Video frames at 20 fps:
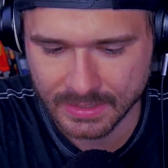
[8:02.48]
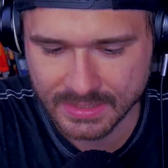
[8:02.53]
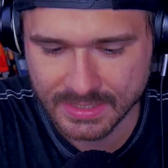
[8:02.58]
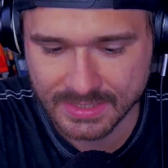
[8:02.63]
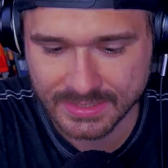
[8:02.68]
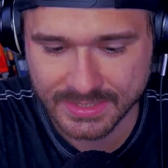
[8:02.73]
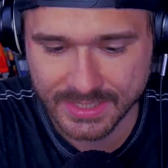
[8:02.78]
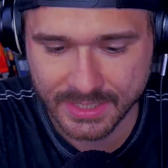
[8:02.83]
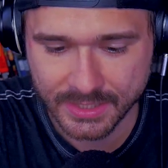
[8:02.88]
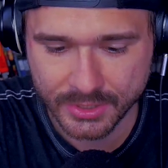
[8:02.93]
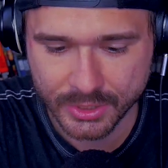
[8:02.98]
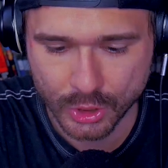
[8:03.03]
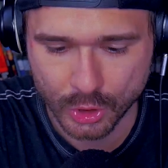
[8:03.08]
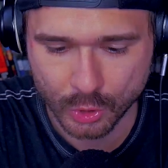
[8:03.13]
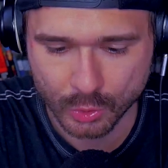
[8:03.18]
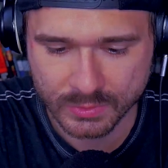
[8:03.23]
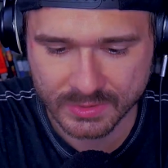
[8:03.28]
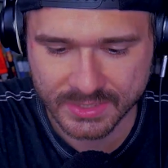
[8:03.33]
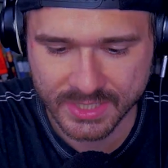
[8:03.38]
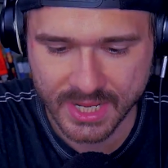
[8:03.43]

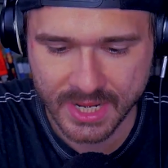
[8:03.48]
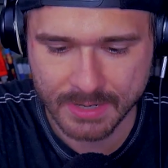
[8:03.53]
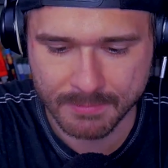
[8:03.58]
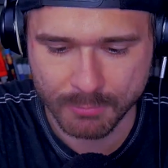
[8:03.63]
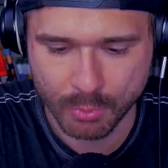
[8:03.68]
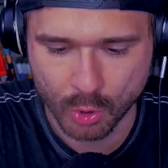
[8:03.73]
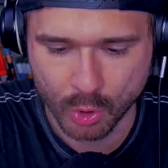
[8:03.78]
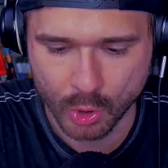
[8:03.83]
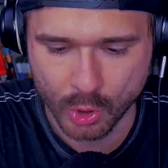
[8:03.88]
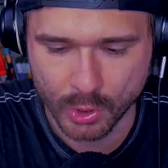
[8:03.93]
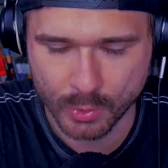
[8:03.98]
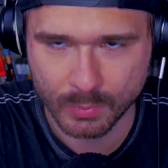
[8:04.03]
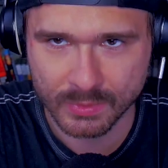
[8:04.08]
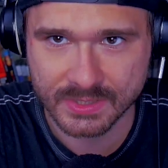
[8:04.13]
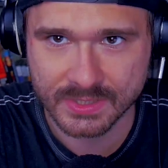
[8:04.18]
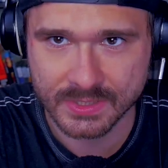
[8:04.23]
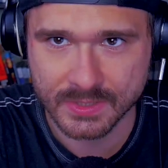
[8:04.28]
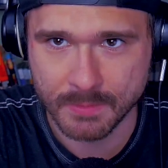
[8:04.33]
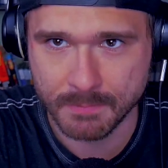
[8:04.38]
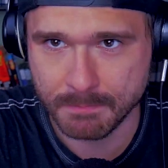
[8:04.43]
Nintendo's Game Boy
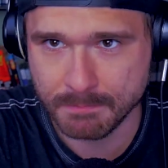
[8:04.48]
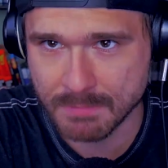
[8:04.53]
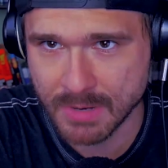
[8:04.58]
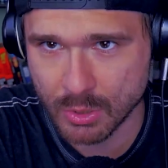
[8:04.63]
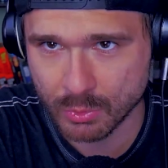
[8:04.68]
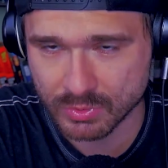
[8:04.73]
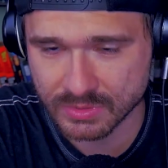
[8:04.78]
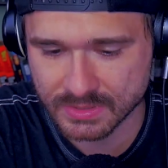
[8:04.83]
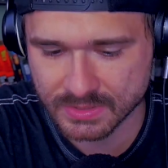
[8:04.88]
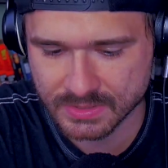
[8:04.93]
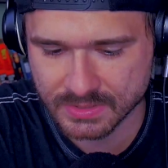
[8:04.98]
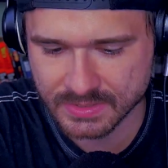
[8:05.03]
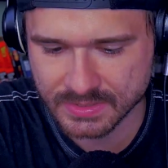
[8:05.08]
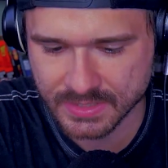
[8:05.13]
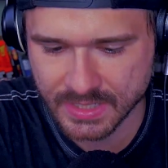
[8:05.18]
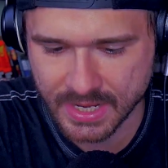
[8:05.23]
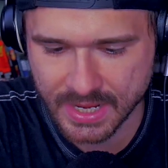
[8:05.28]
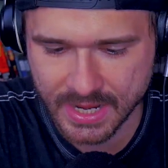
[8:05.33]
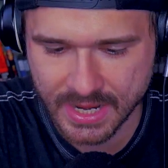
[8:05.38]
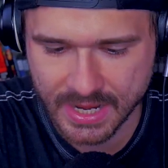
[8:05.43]
was the most